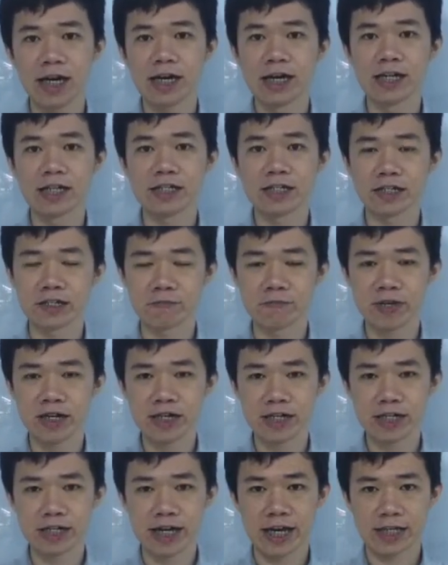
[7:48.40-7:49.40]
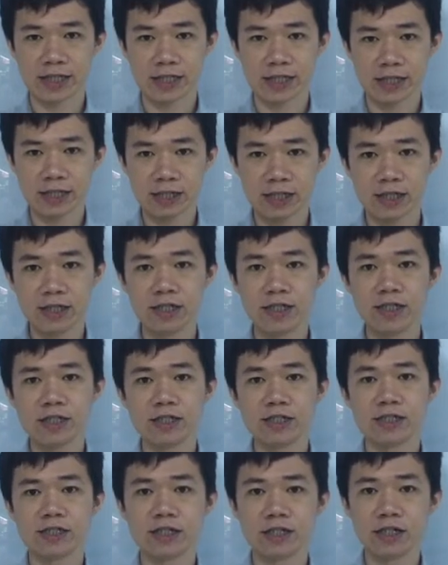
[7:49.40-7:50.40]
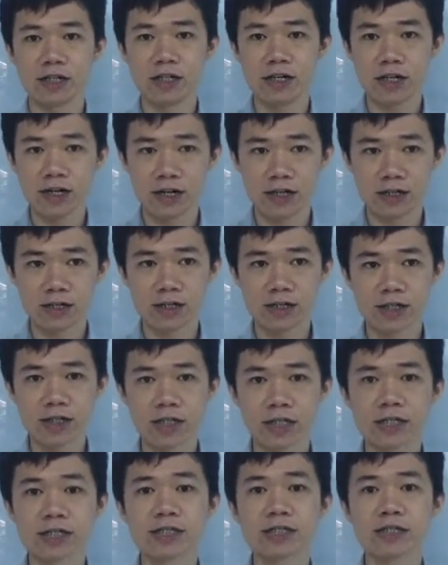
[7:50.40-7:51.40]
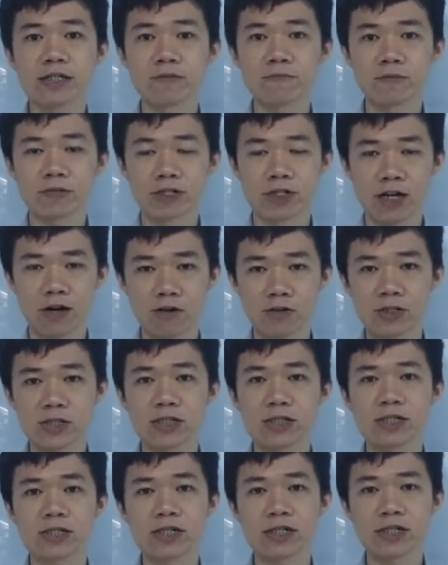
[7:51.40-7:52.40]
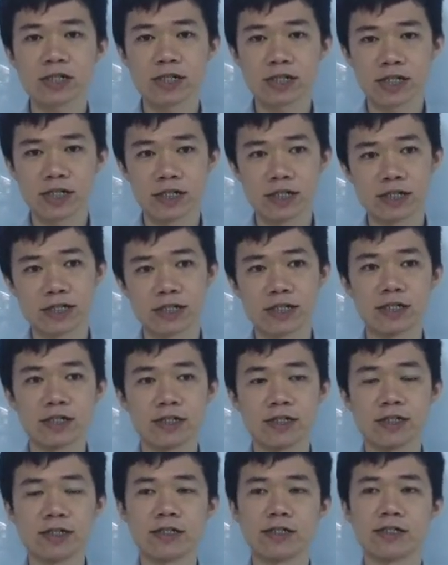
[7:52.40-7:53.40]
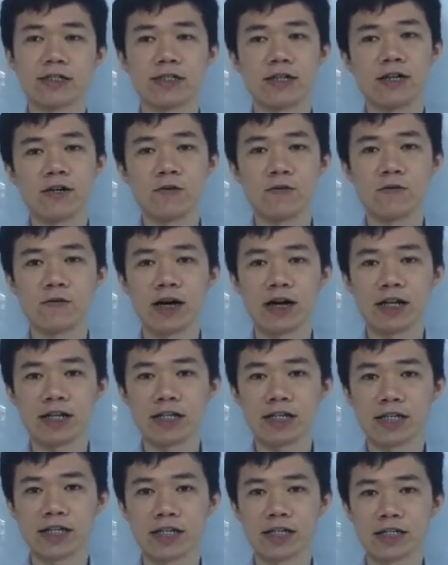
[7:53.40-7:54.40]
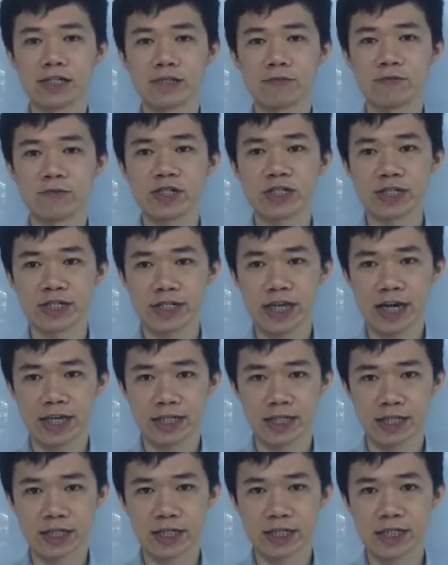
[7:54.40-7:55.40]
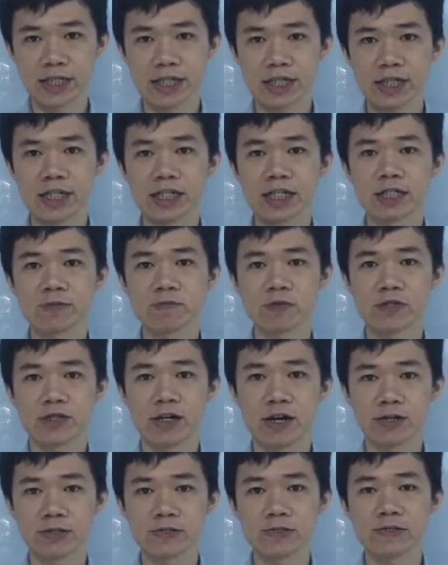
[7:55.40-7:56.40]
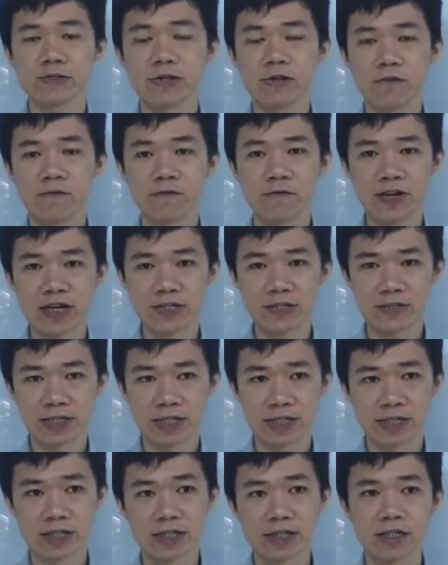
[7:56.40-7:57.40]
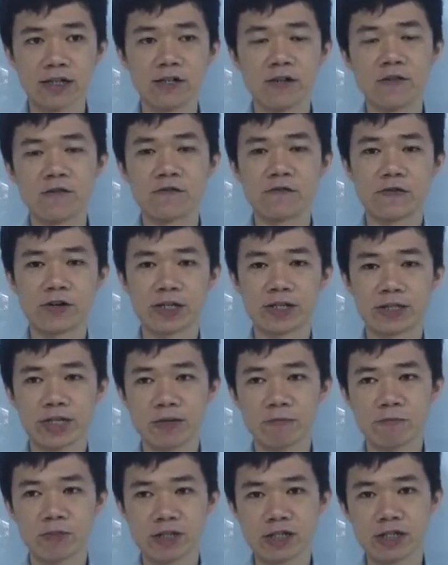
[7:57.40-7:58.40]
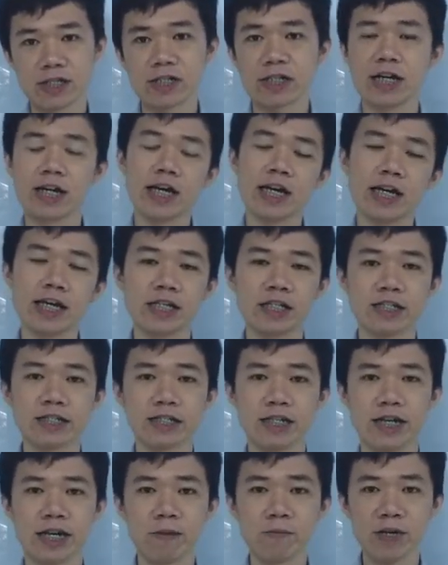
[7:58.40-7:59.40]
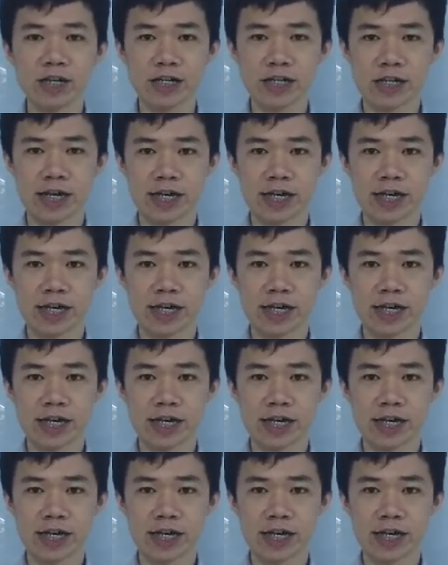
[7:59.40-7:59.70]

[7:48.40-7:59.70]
in the American accent, the R is still pronounced clearly, while in the British accent, it is pronounced vaguely. For example, in the American